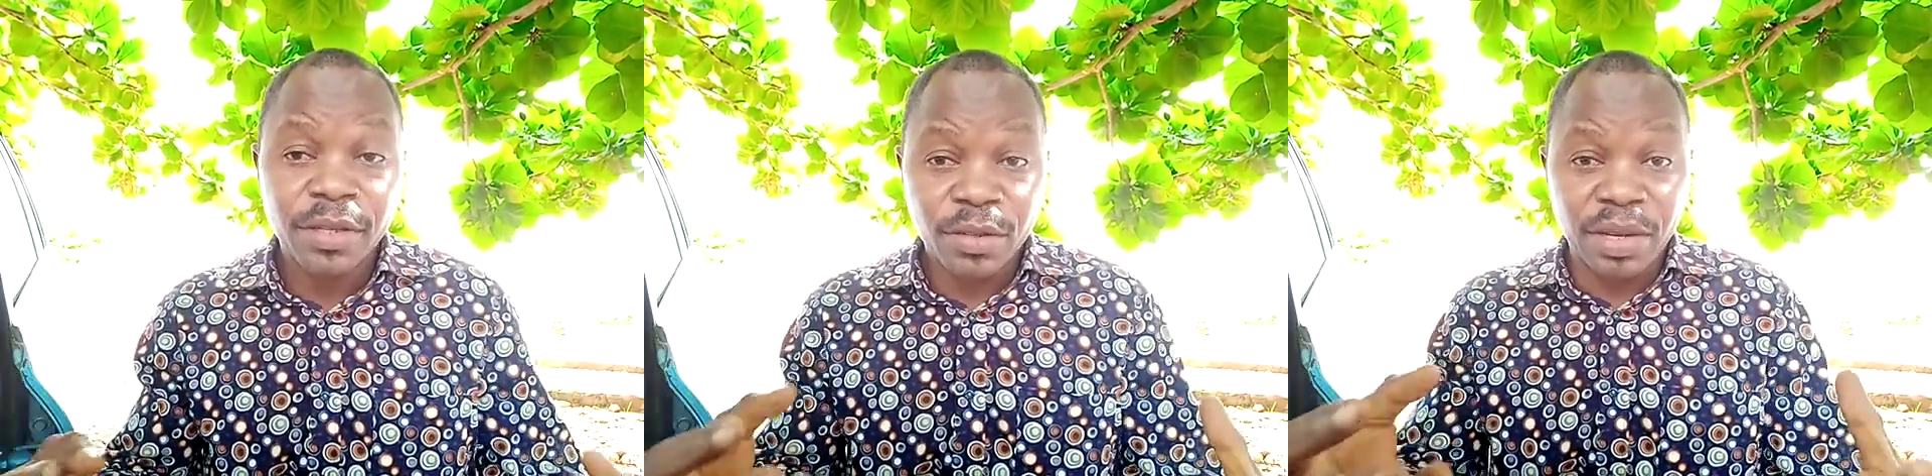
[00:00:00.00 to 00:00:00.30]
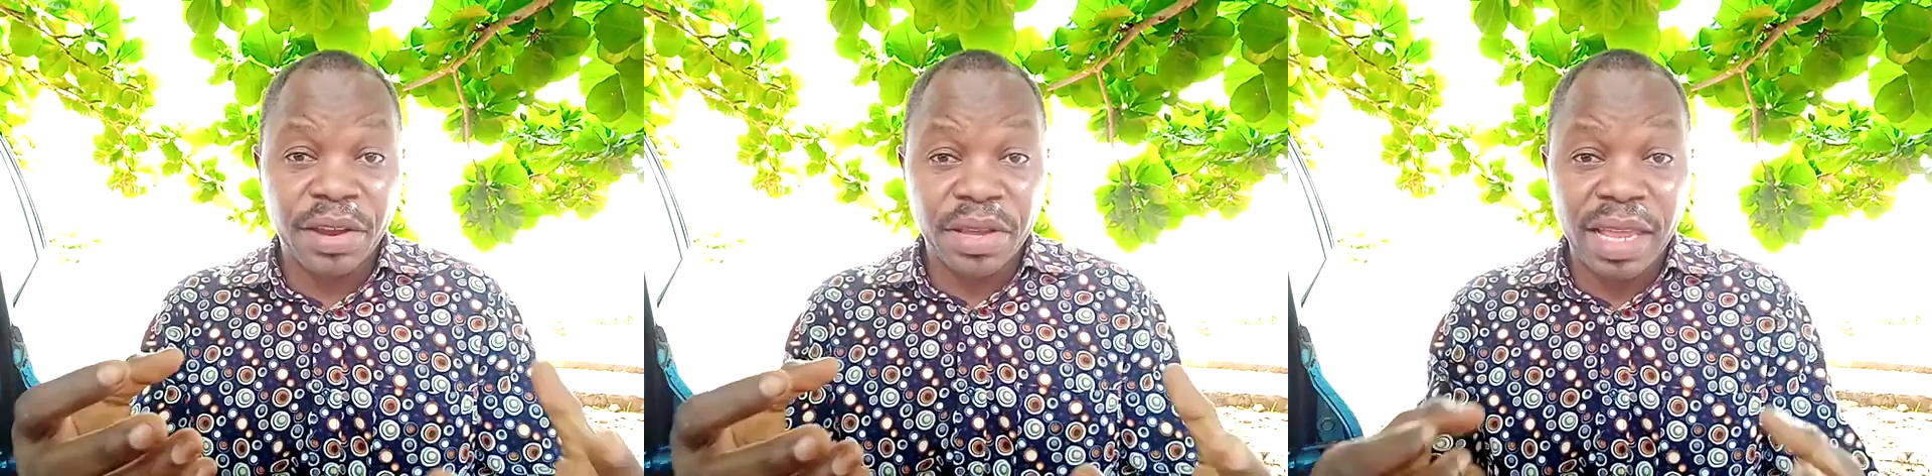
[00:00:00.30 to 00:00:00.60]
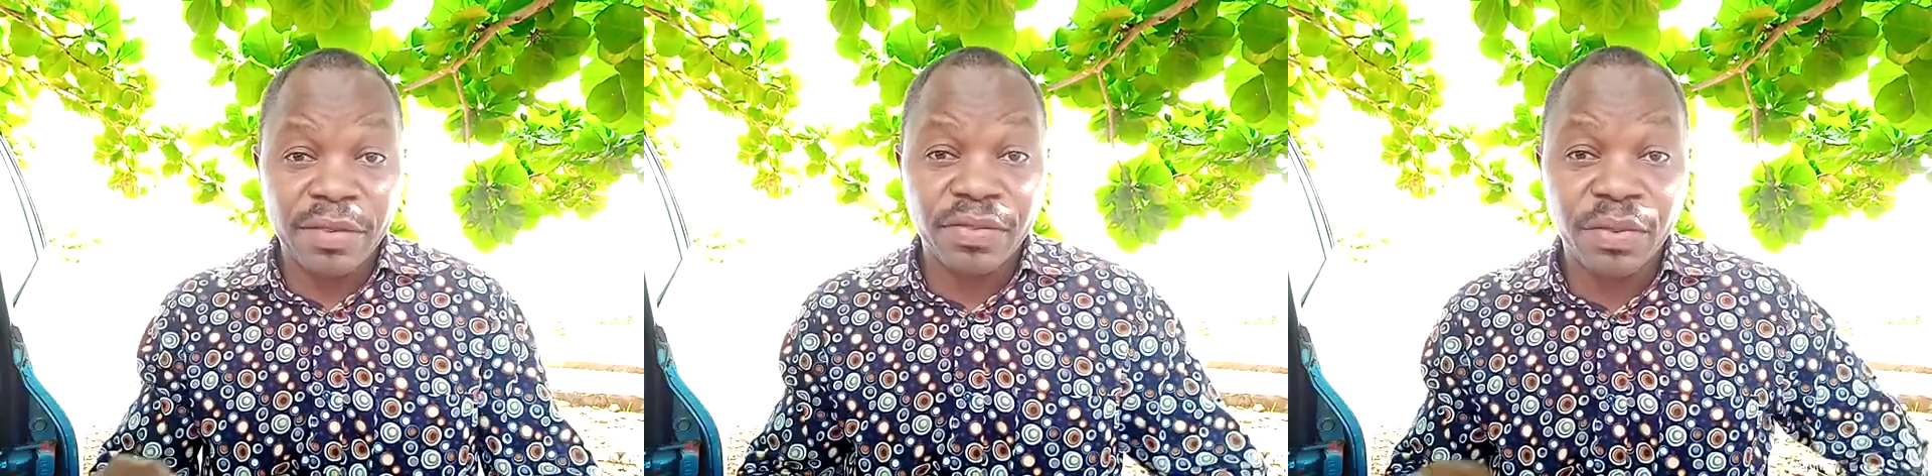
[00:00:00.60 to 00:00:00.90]
to get
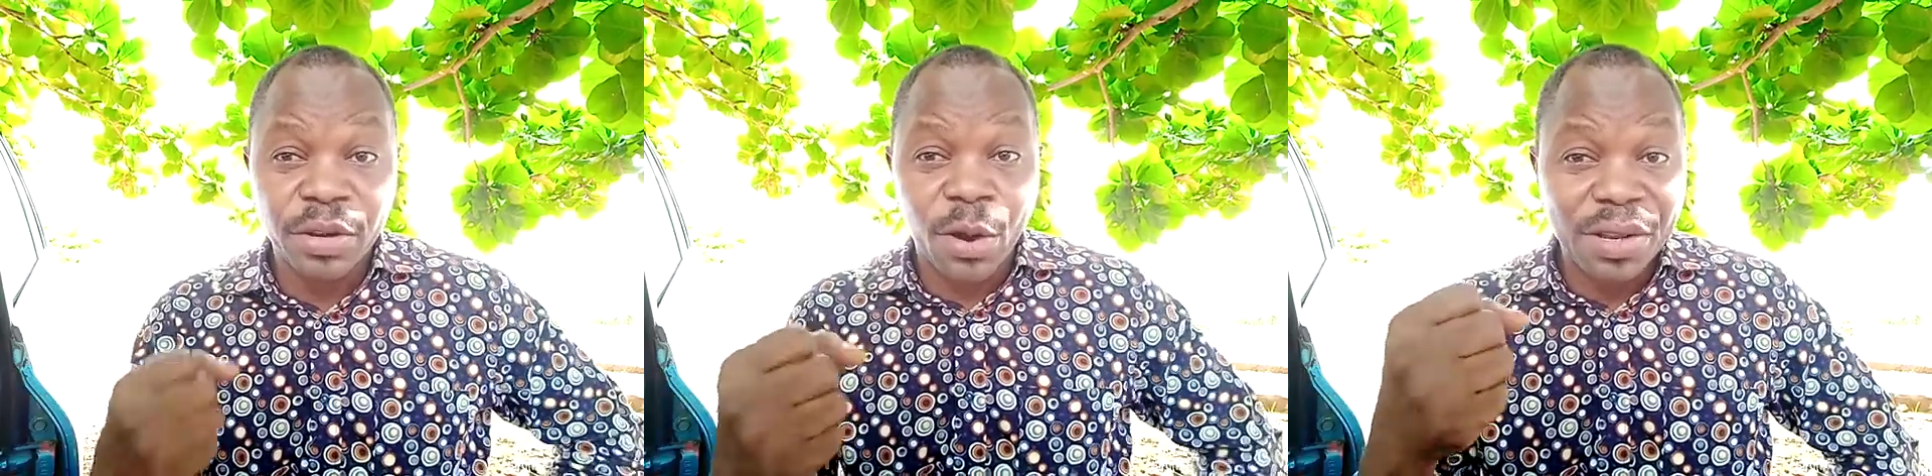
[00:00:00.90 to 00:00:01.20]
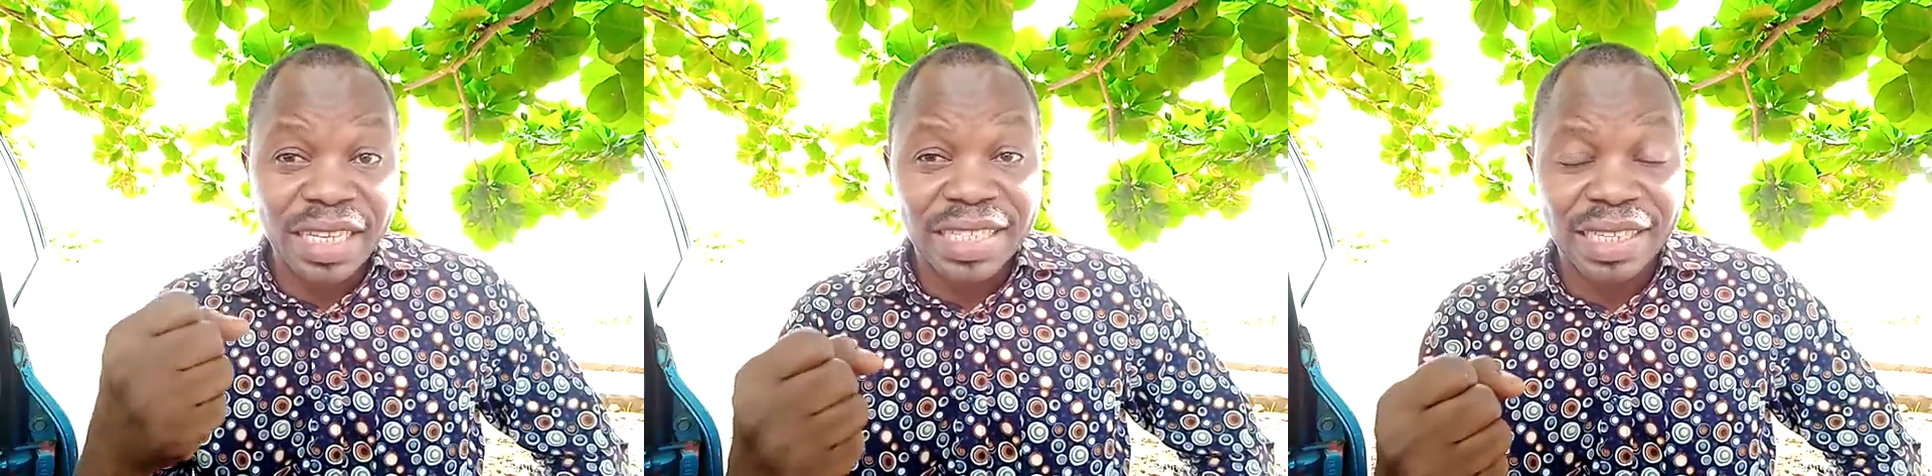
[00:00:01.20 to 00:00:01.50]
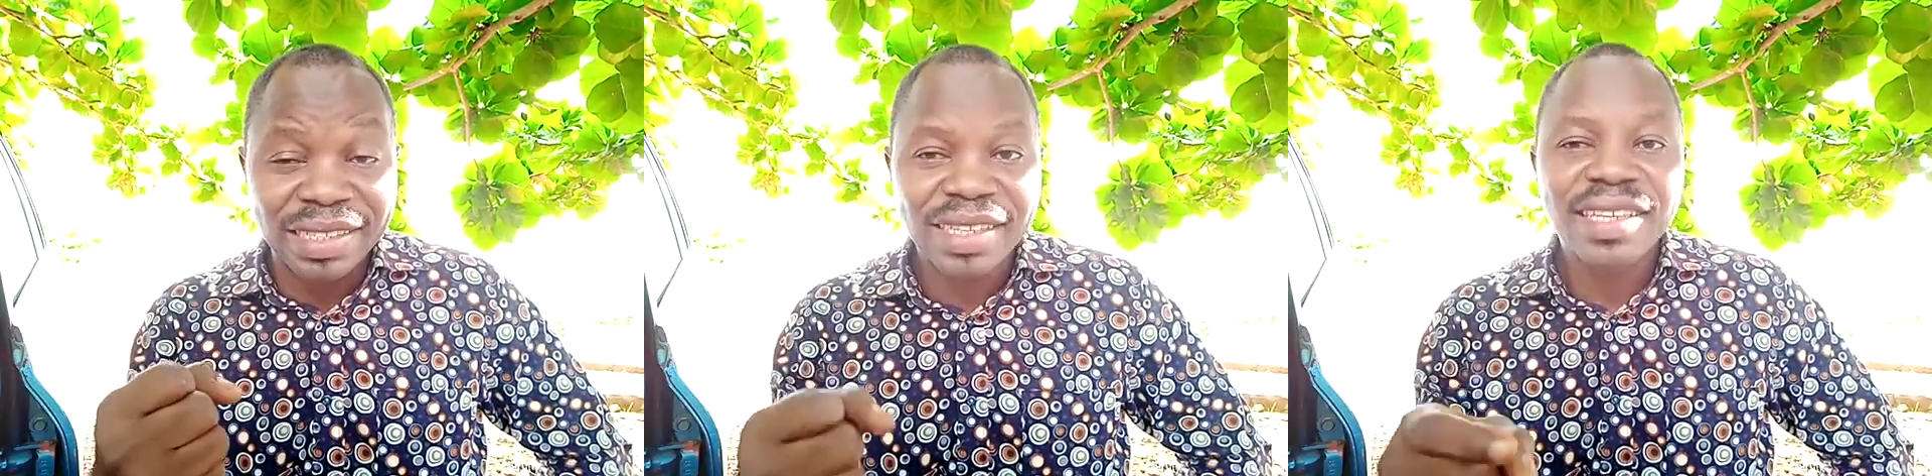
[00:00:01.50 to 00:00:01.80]
enough recognition